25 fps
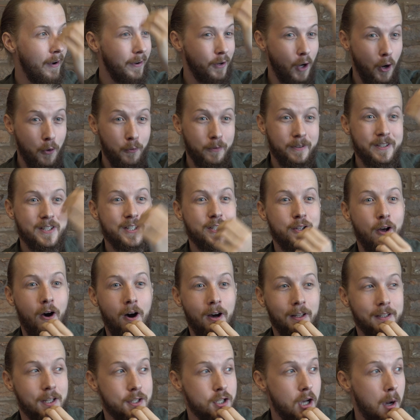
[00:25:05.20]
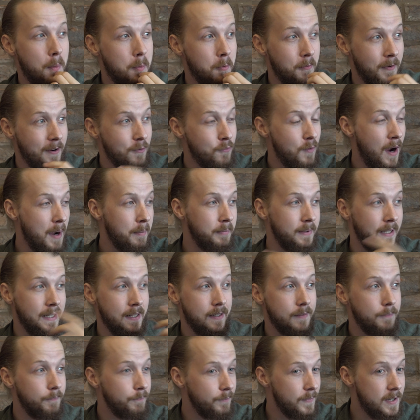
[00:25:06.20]
golden star at the top of it, wrapped
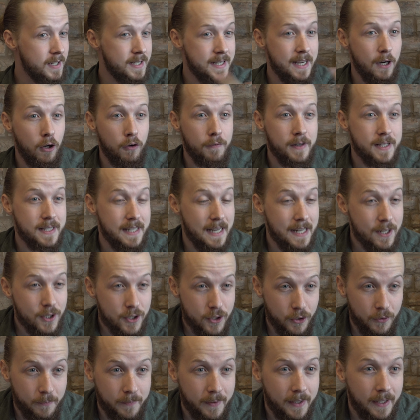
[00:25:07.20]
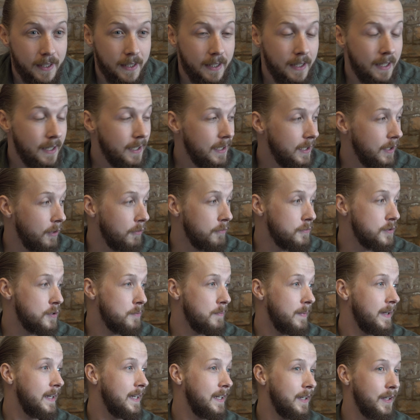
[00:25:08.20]
in silver tinsel. You know, to
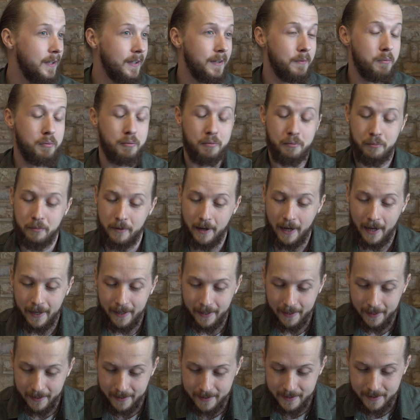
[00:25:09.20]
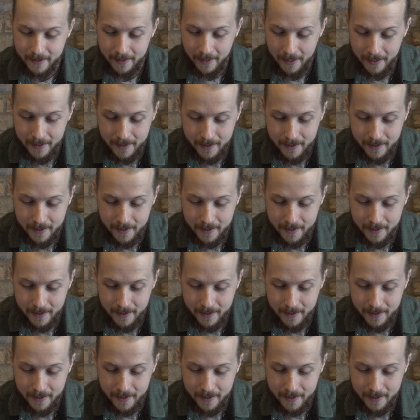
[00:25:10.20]
me, it's